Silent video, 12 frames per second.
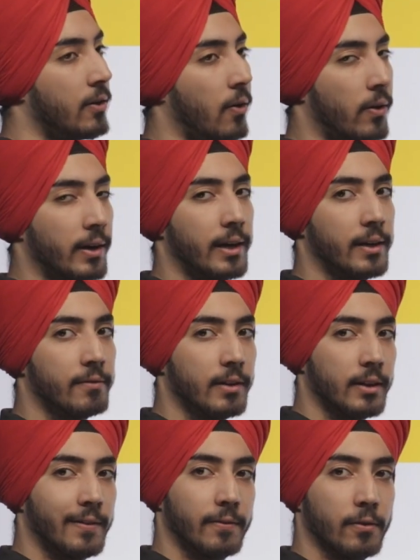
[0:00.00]
on adding
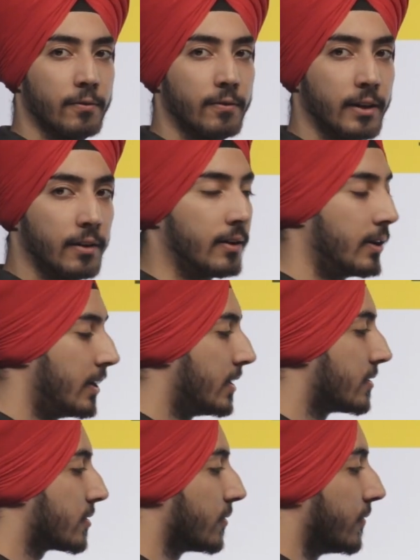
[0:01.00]
will give you 1.
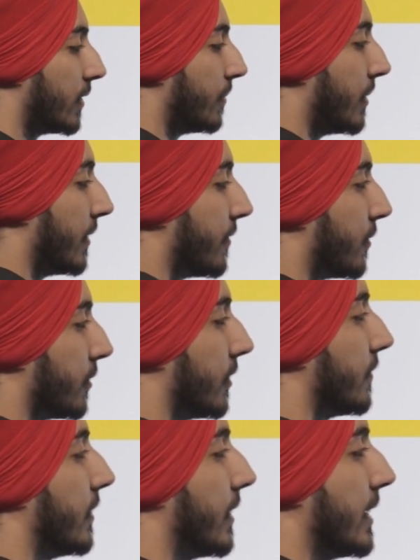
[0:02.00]
So 1/4 of the